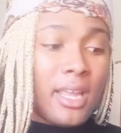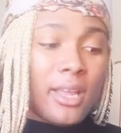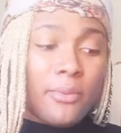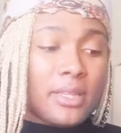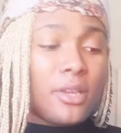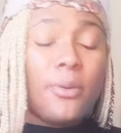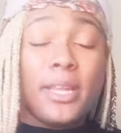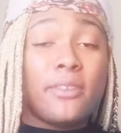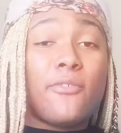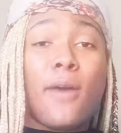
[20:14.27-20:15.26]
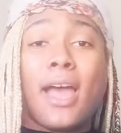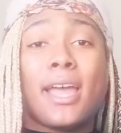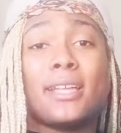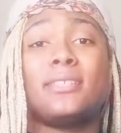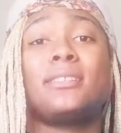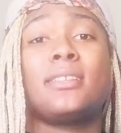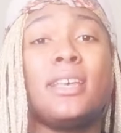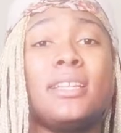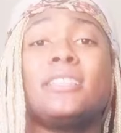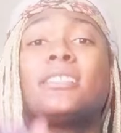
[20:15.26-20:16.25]
And with the Queen of Wands,
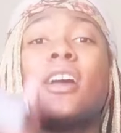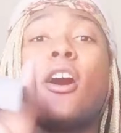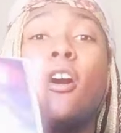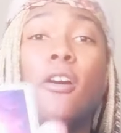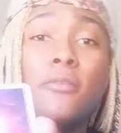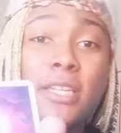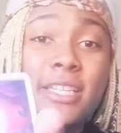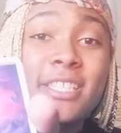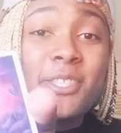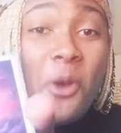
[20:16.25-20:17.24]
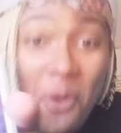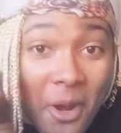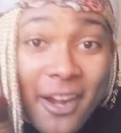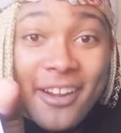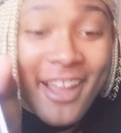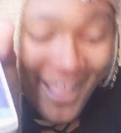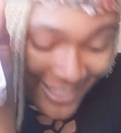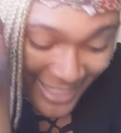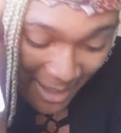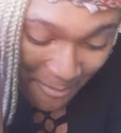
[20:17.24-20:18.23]
this is the only sword
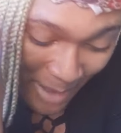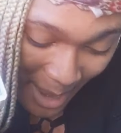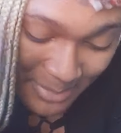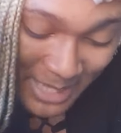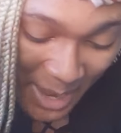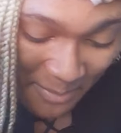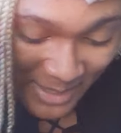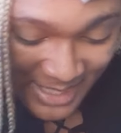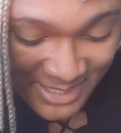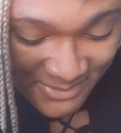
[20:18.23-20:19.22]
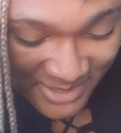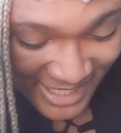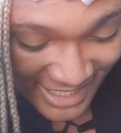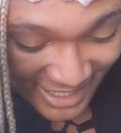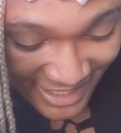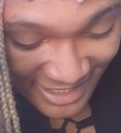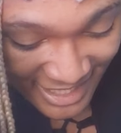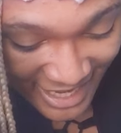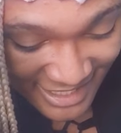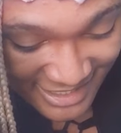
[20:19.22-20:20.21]
that pops up in this reading.
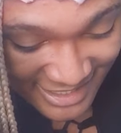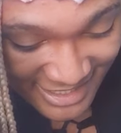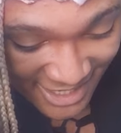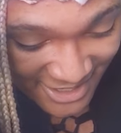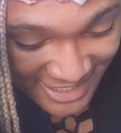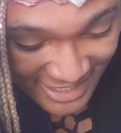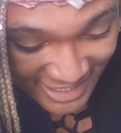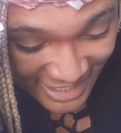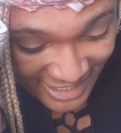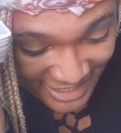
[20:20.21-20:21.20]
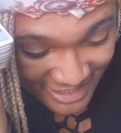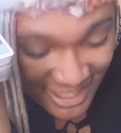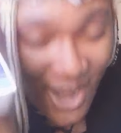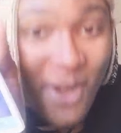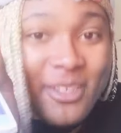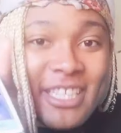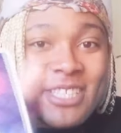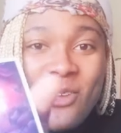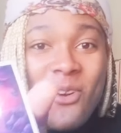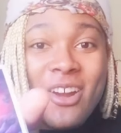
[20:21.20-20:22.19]
Like, seriously, the only
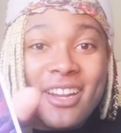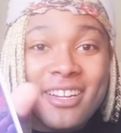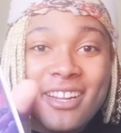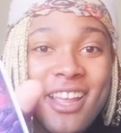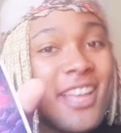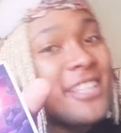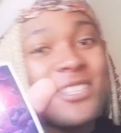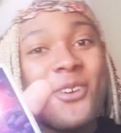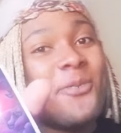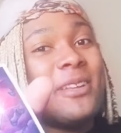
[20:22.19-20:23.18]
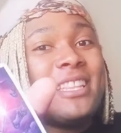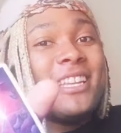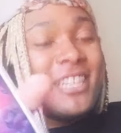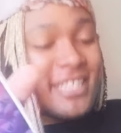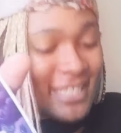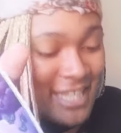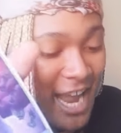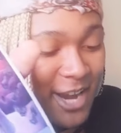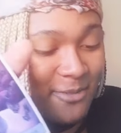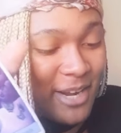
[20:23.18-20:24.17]
sword. So within this
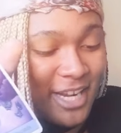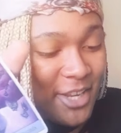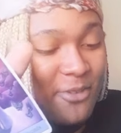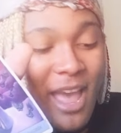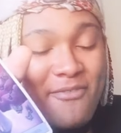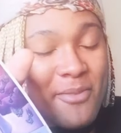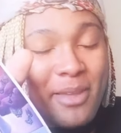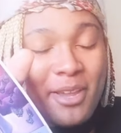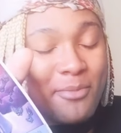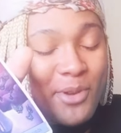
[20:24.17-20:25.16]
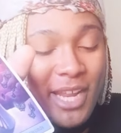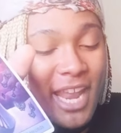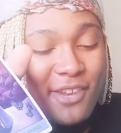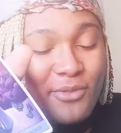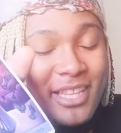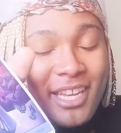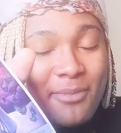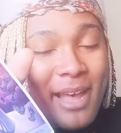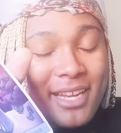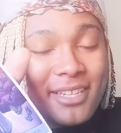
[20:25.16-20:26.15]
entire reading, you haven't been communicative with
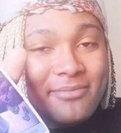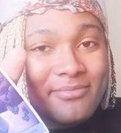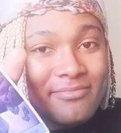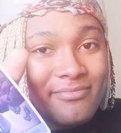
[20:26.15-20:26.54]
anybody.